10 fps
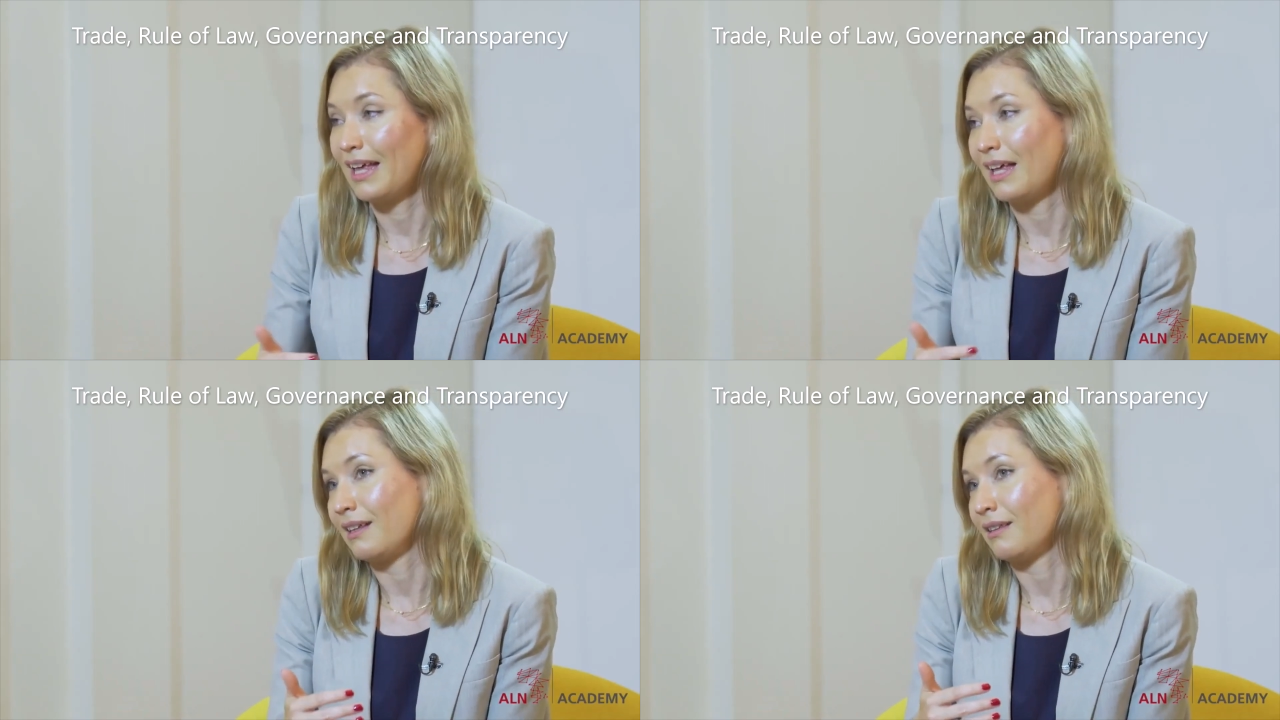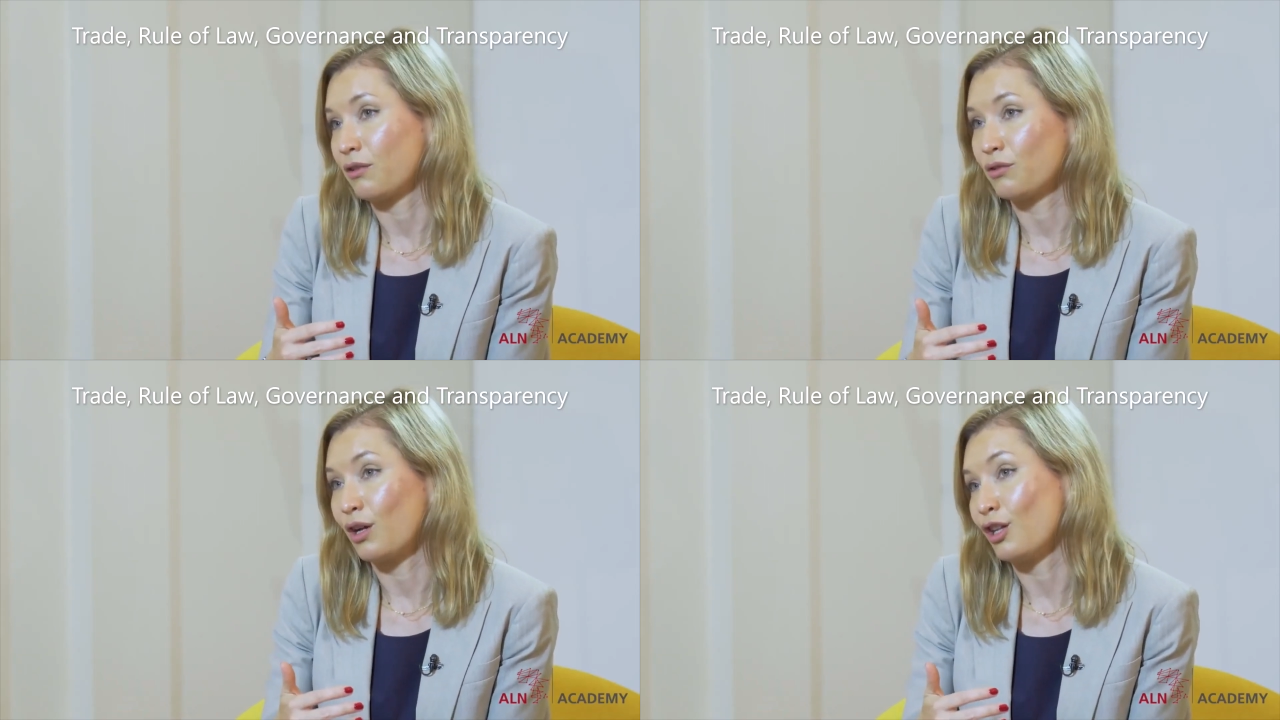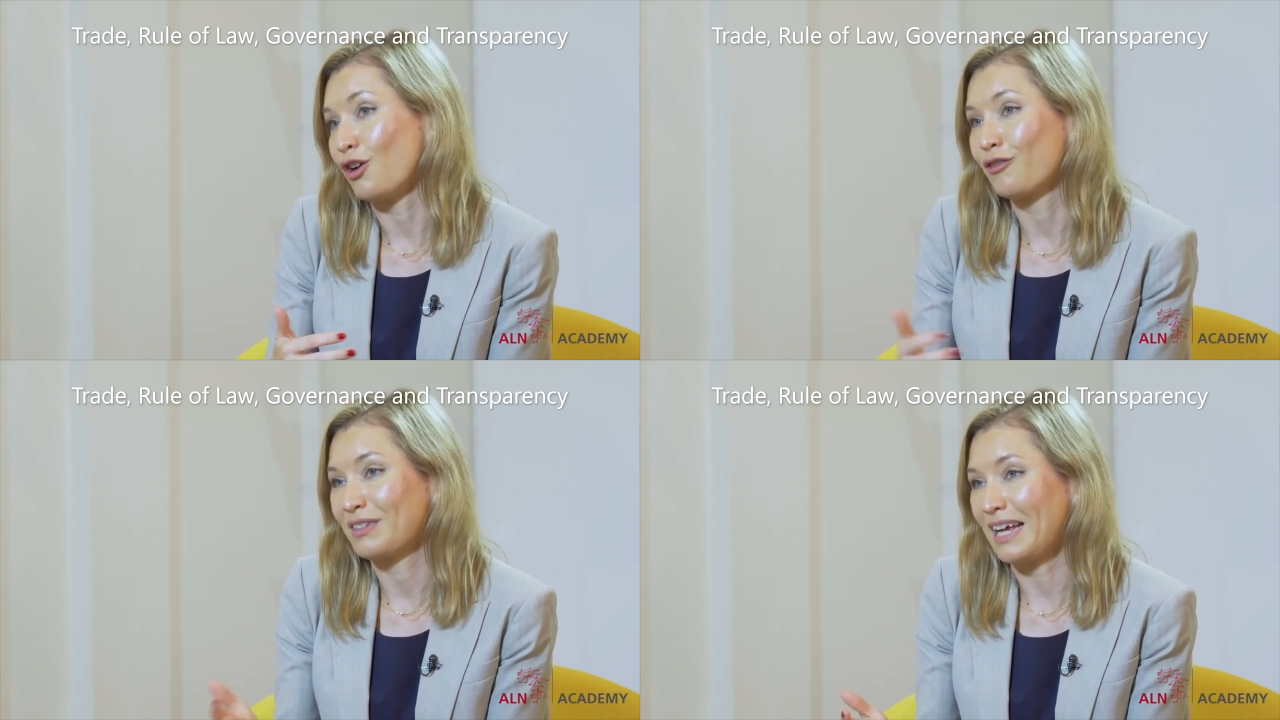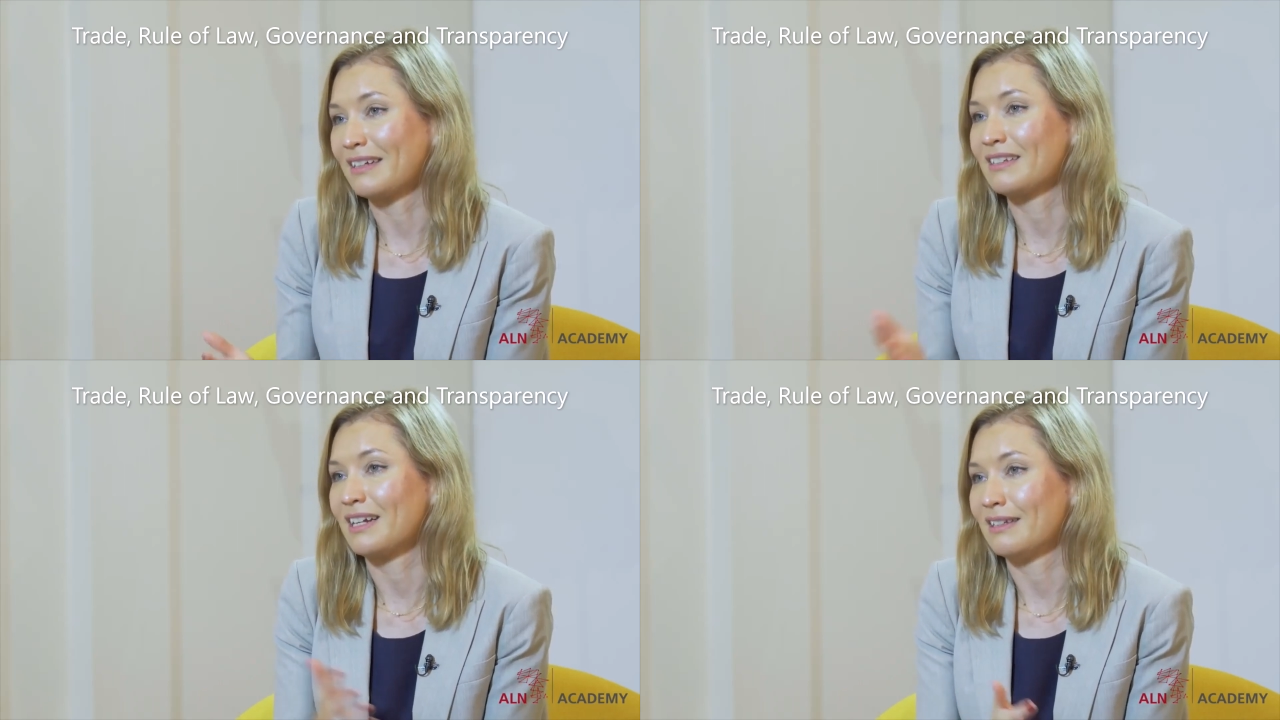there's a lot of text
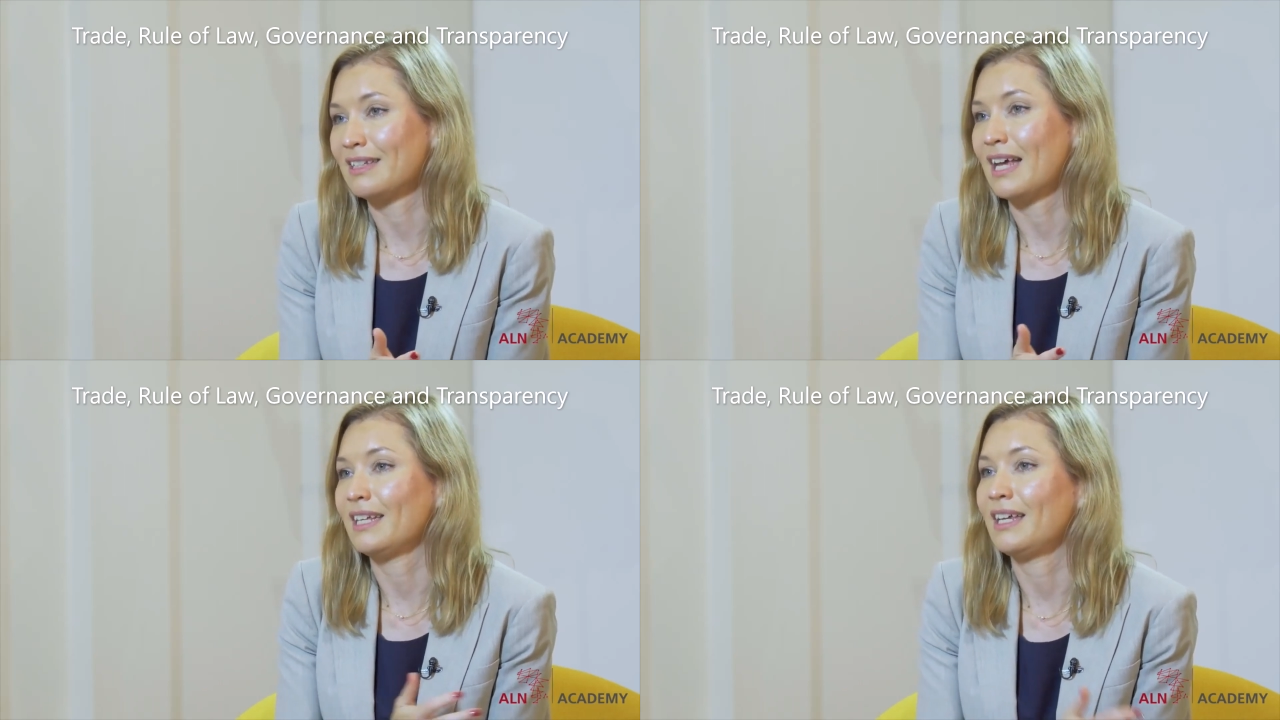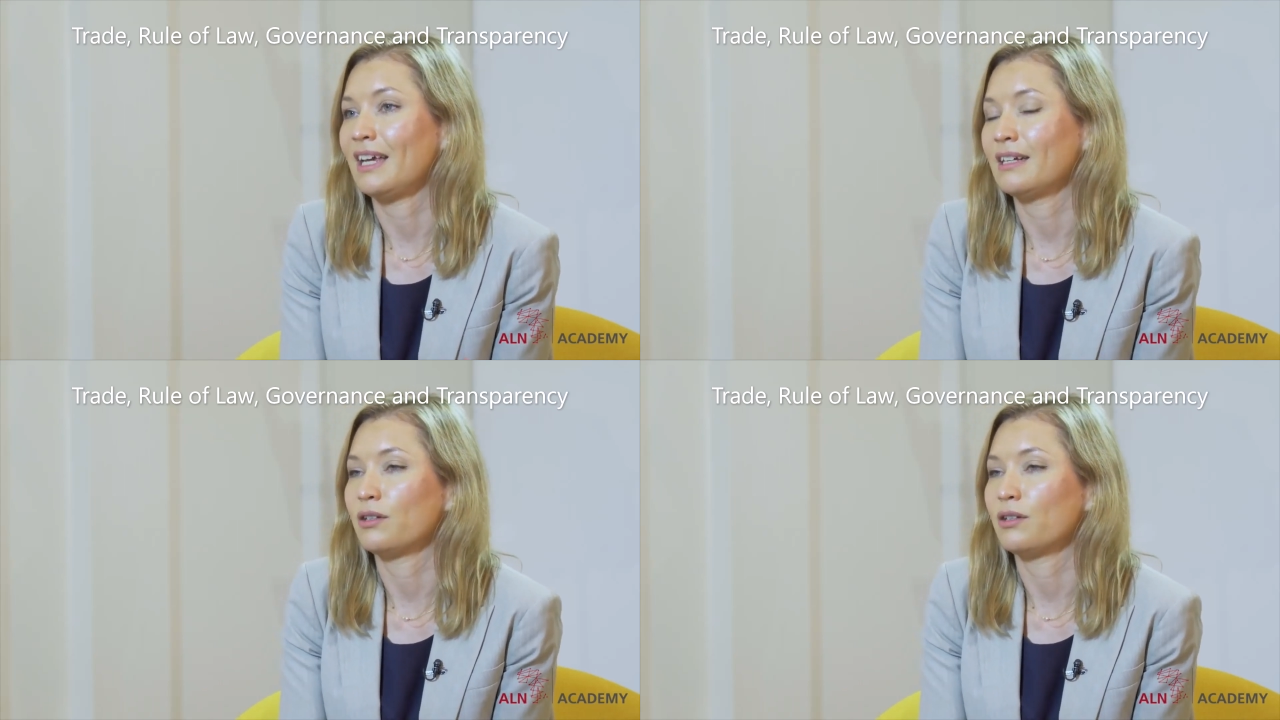that is dedicated